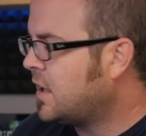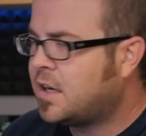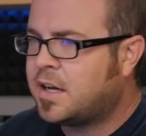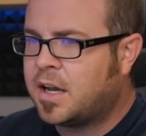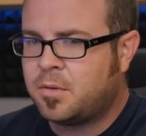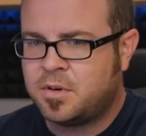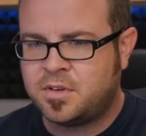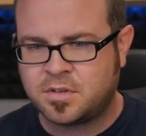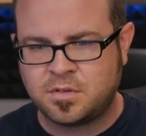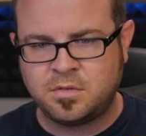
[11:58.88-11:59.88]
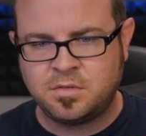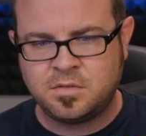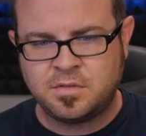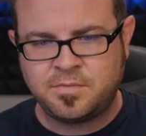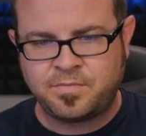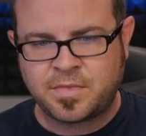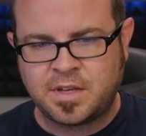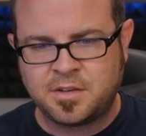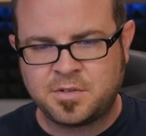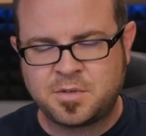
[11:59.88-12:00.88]
Uh, I would do,
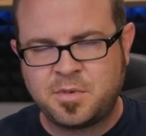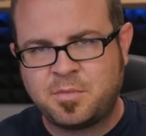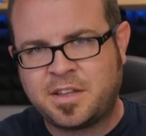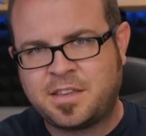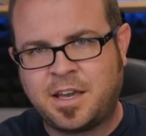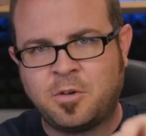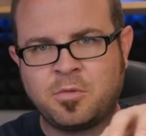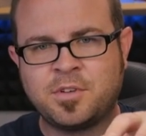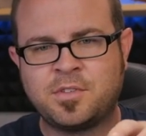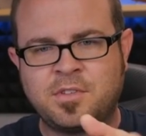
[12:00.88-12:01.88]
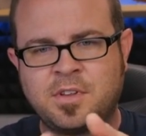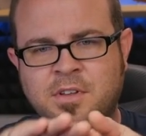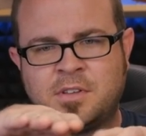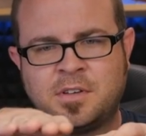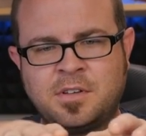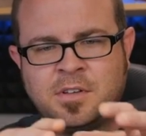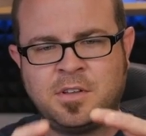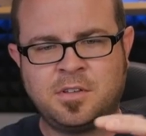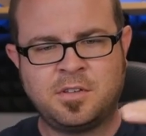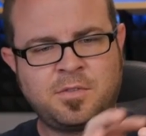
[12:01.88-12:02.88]
I don't know what you mean, but I think outwards. The, the,
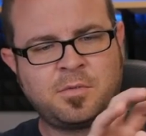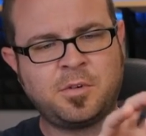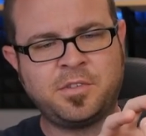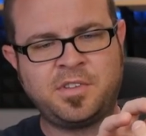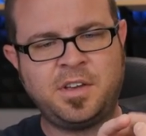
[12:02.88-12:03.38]
if the roll's